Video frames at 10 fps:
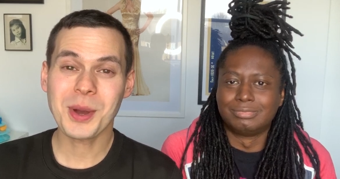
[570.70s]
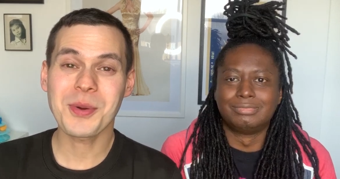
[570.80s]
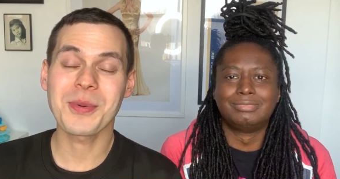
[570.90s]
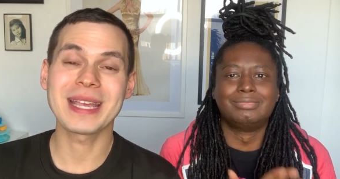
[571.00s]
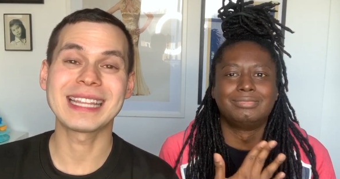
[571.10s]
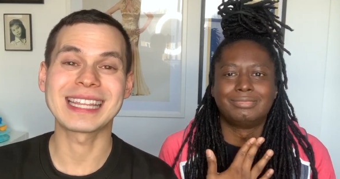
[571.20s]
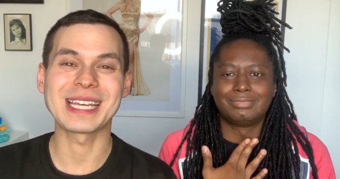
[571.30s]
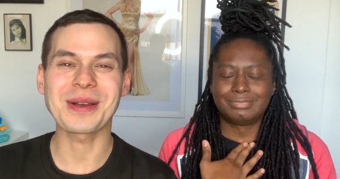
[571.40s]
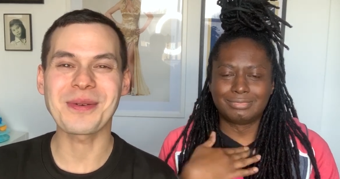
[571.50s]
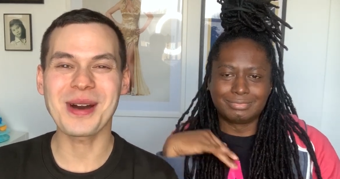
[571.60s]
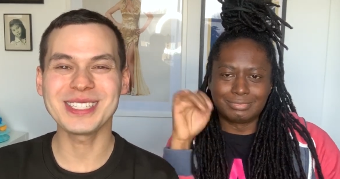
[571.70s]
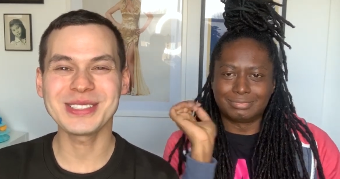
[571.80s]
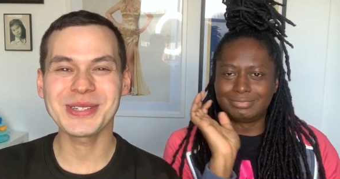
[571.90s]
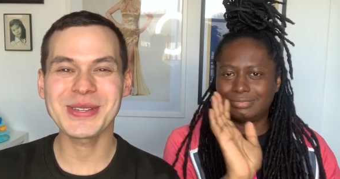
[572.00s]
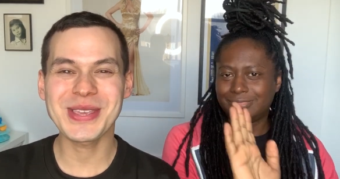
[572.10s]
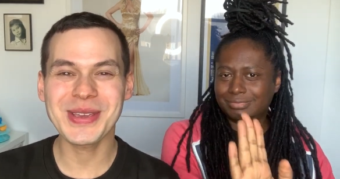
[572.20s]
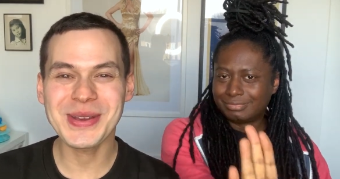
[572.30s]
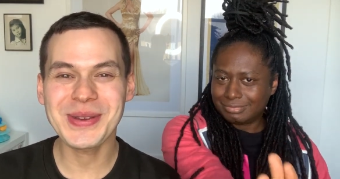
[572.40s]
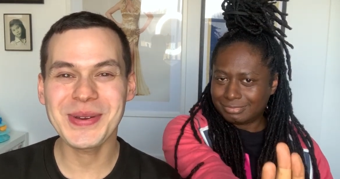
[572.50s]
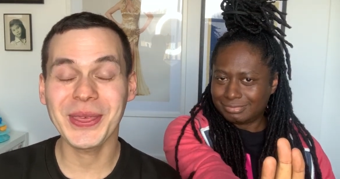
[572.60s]
Speaker 1: we think. What do
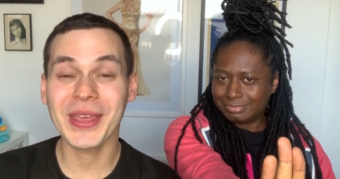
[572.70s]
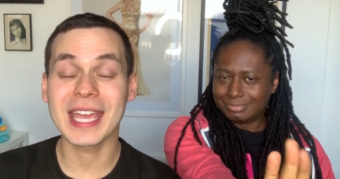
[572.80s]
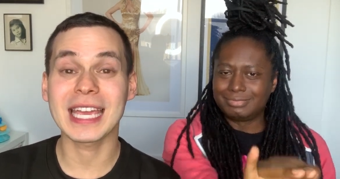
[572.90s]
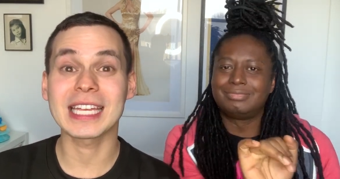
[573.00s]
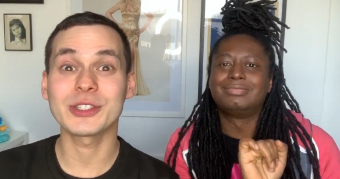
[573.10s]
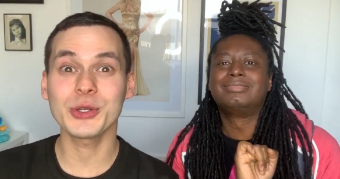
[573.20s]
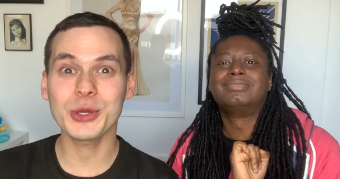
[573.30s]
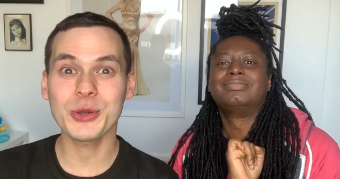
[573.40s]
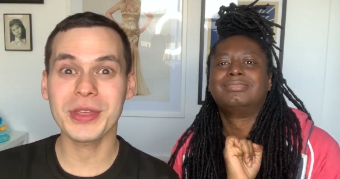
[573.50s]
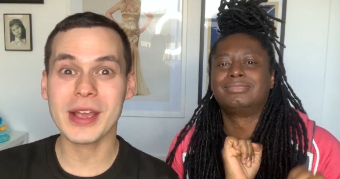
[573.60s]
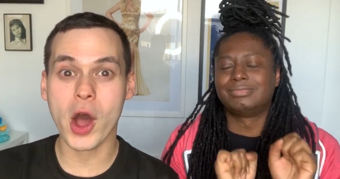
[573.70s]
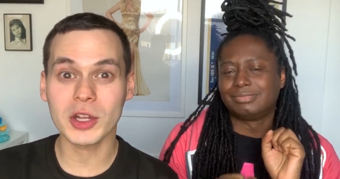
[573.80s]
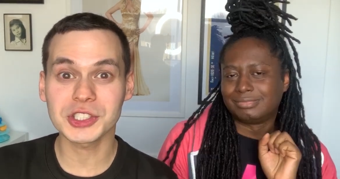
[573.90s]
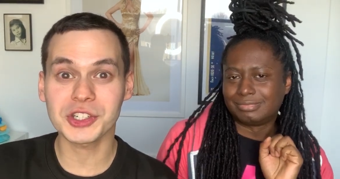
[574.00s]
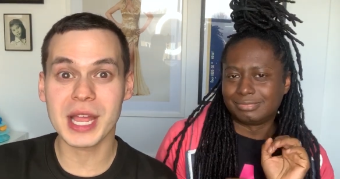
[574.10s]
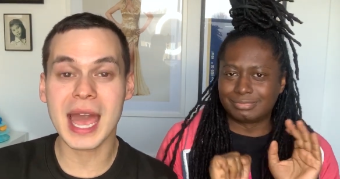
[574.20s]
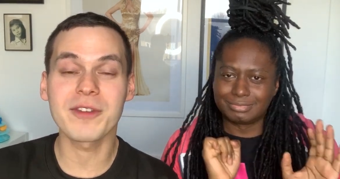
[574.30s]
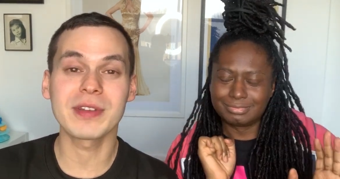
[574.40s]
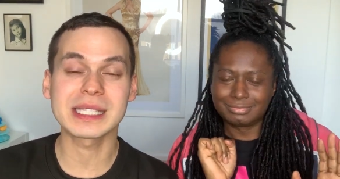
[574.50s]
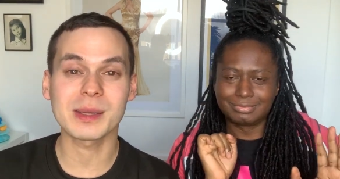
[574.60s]
you think? Do you think Austria and
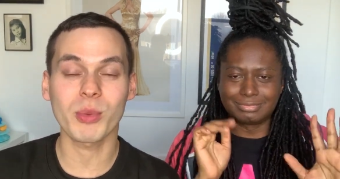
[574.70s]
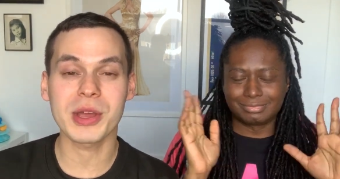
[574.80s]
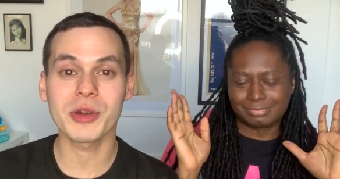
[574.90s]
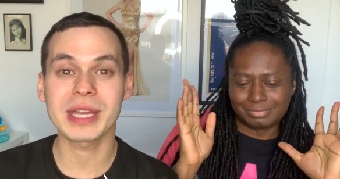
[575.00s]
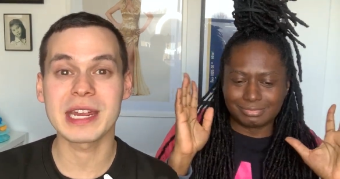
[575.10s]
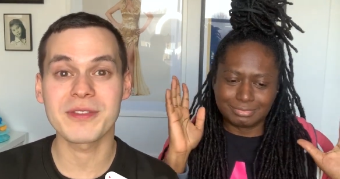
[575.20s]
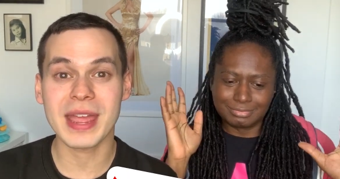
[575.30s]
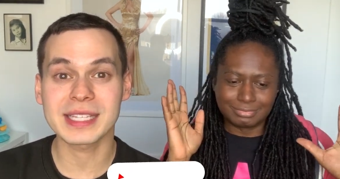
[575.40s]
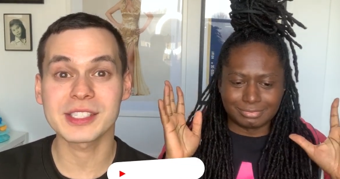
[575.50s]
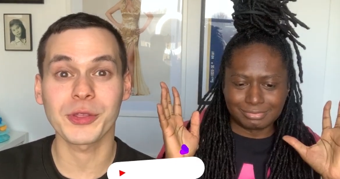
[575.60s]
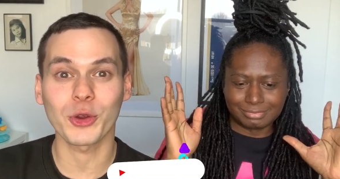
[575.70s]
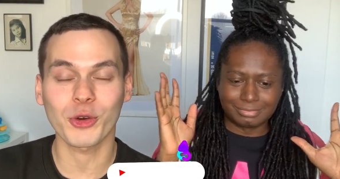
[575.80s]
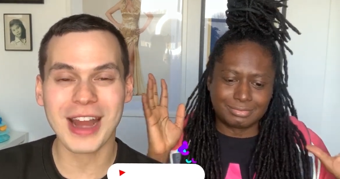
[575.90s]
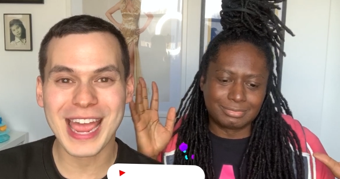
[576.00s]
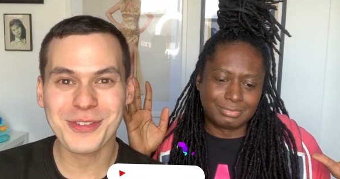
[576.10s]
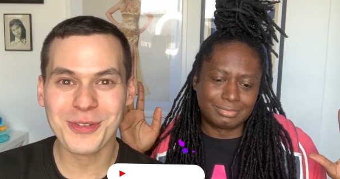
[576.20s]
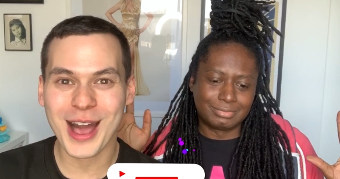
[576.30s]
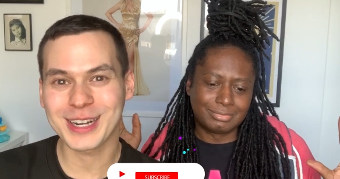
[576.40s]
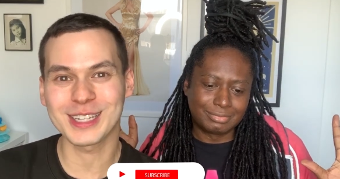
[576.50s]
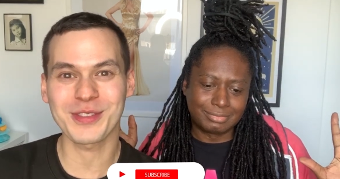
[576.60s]
Vincent Bueno can advance to the grand
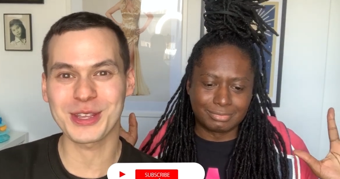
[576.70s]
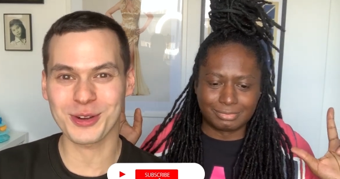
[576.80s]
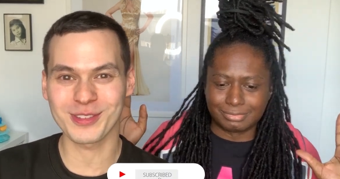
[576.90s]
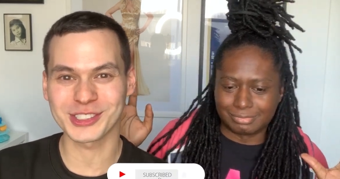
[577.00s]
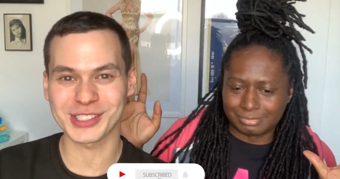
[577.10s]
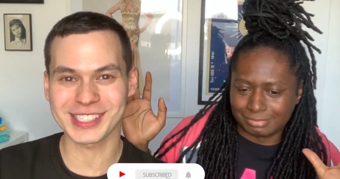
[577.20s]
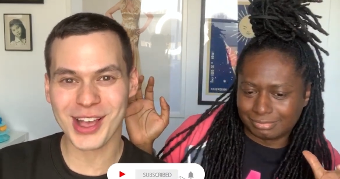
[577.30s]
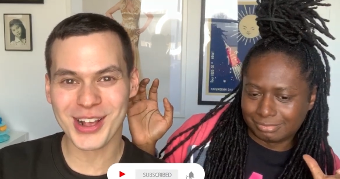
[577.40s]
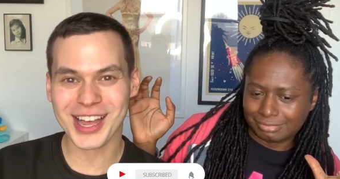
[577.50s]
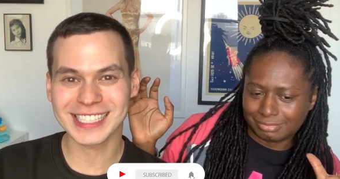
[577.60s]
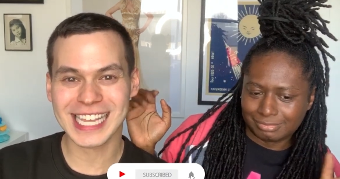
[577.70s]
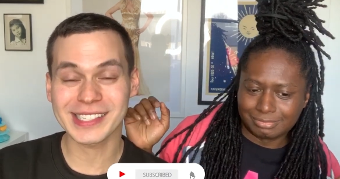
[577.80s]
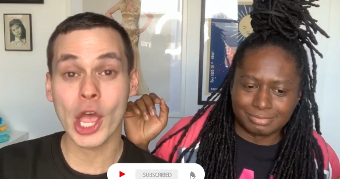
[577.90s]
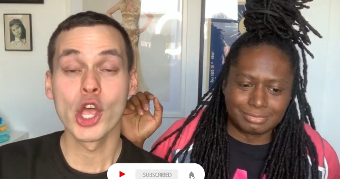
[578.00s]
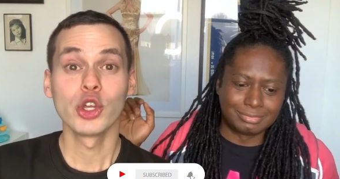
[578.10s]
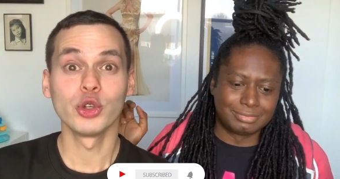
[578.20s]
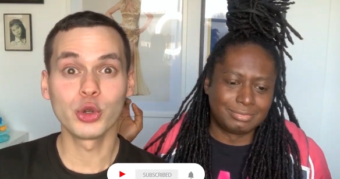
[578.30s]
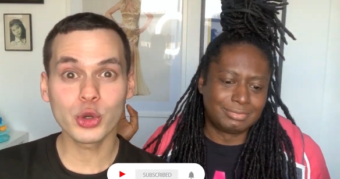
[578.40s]
final of the Eurovision Song Contest? Do